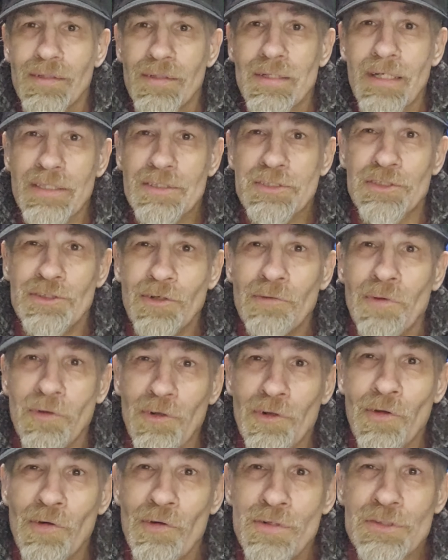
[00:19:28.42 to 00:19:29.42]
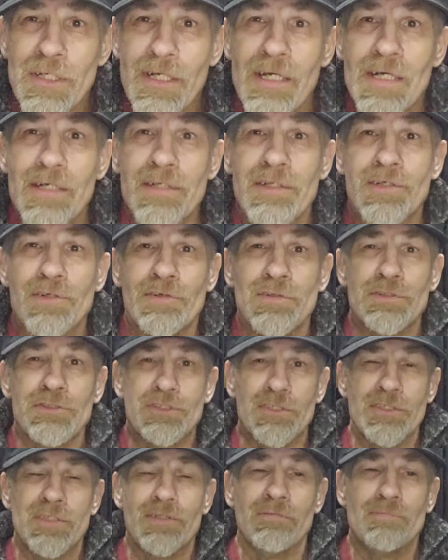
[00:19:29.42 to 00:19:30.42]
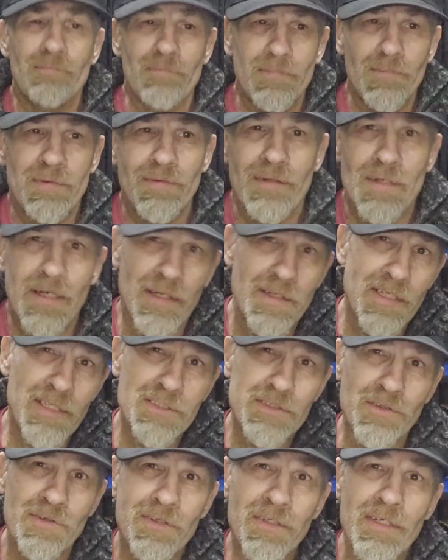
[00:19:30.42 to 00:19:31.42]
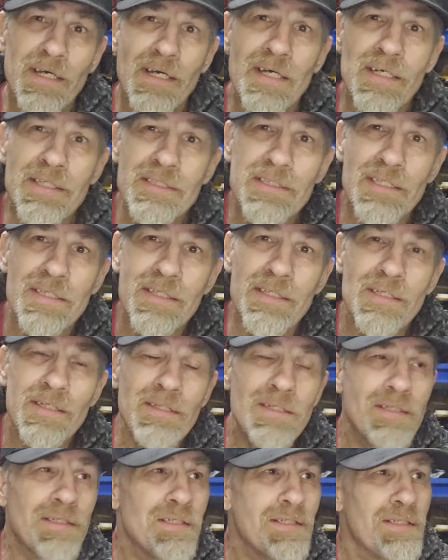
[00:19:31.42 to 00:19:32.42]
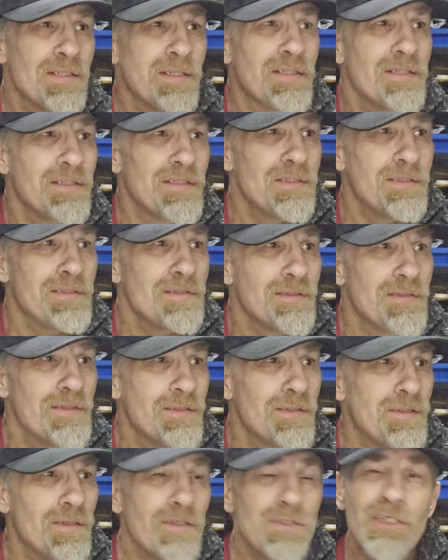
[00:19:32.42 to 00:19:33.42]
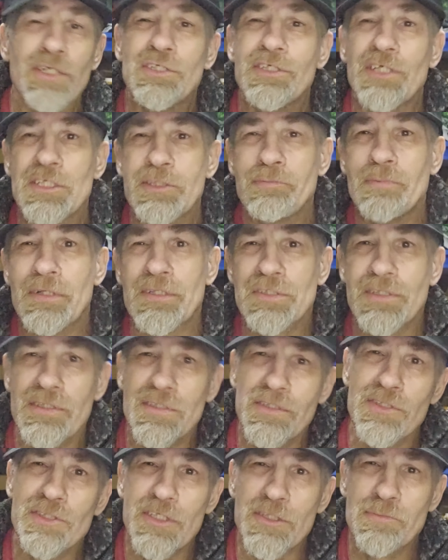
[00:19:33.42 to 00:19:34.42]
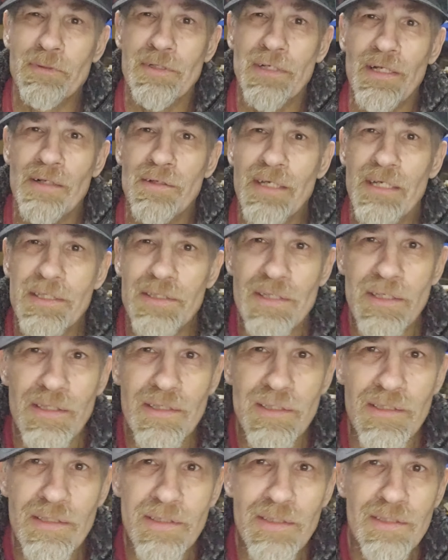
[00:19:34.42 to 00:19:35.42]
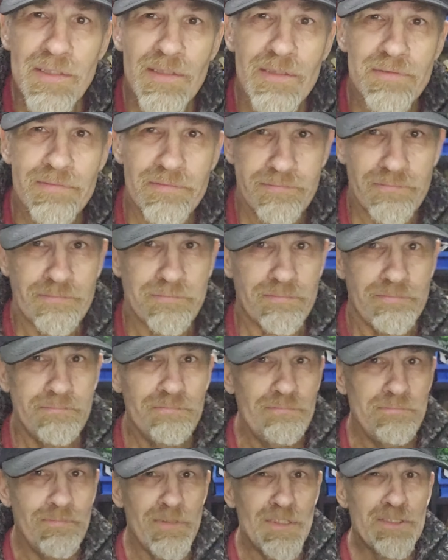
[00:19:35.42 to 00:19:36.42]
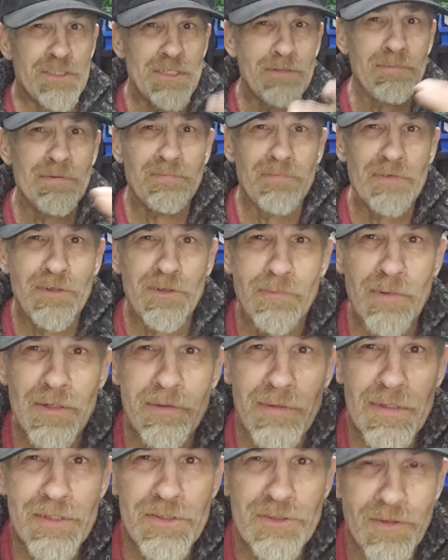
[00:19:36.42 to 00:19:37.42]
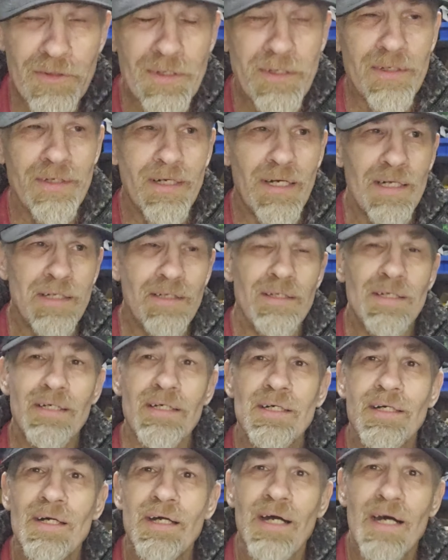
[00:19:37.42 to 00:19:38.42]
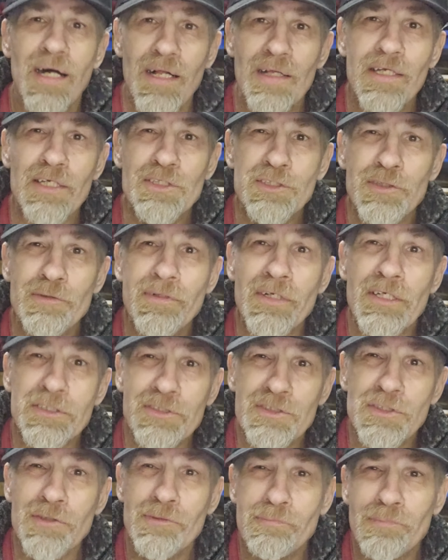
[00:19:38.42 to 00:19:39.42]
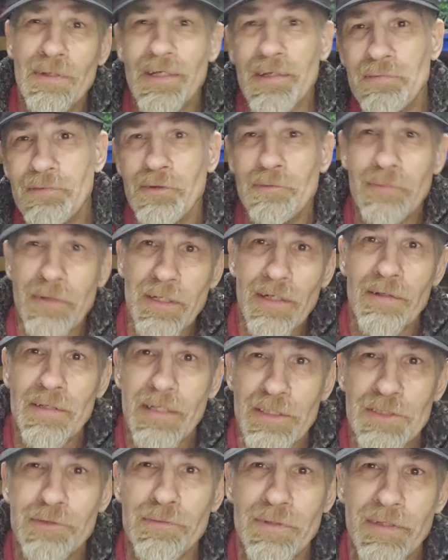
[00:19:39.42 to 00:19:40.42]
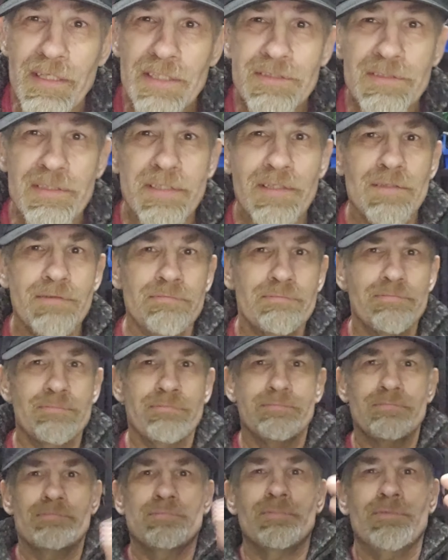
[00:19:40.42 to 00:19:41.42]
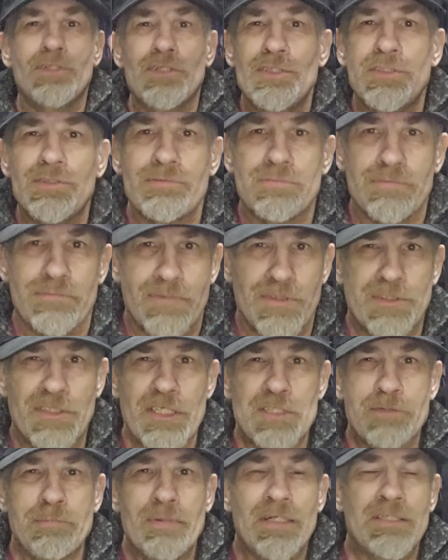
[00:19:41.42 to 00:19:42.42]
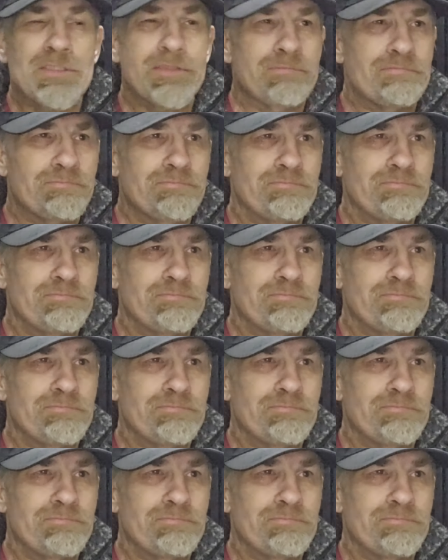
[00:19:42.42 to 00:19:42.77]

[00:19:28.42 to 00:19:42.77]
get to know what the laws are in the country. And this other guy said, oh, you're trespassing, I'll get separate video, by the way, sorry. I'll get you arrested. Believe you me, I'll get you arrested for trespass.